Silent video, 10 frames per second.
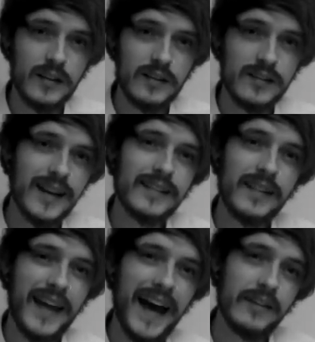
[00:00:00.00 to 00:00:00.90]
sat at
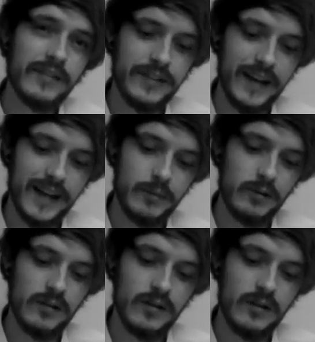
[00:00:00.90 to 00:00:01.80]
the head of the
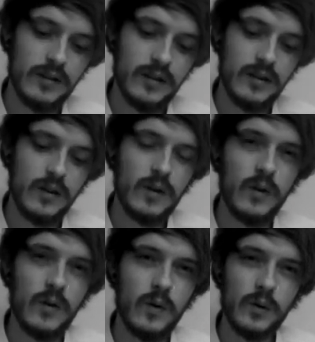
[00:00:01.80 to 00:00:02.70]
table
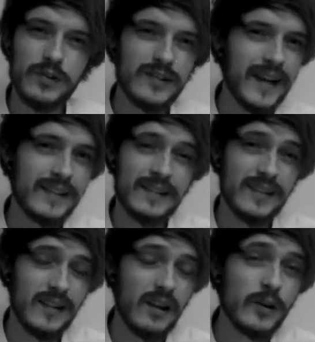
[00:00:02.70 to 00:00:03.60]
or sat
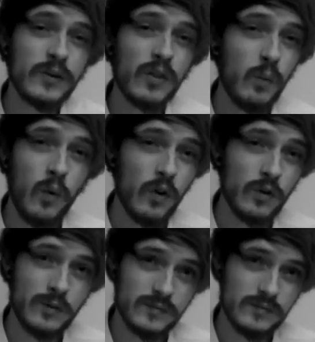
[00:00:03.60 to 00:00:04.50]
alone on the wall.
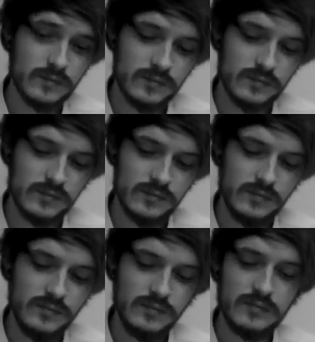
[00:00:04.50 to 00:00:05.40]

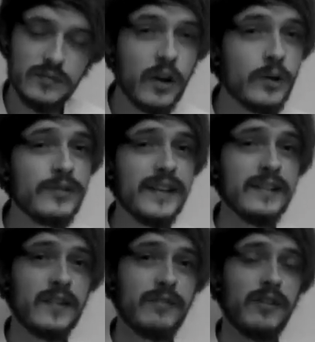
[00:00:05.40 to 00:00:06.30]
No
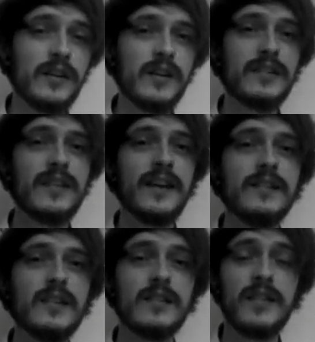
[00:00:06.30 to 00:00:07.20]
seats define our
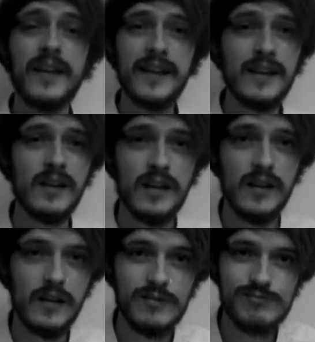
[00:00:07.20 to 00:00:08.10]
status, they
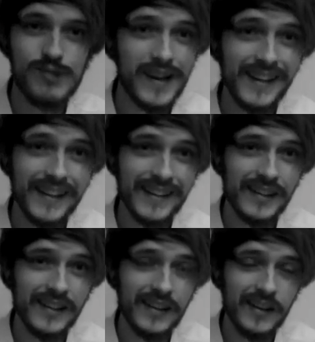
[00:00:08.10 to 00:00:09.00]
really
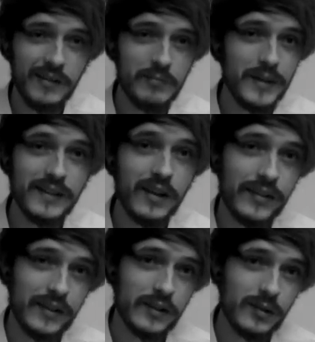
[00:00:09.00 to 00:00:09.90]
mean
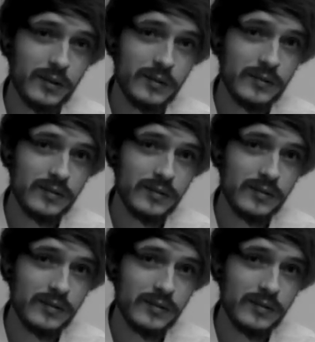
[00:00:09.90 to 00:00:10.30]
nothing at all.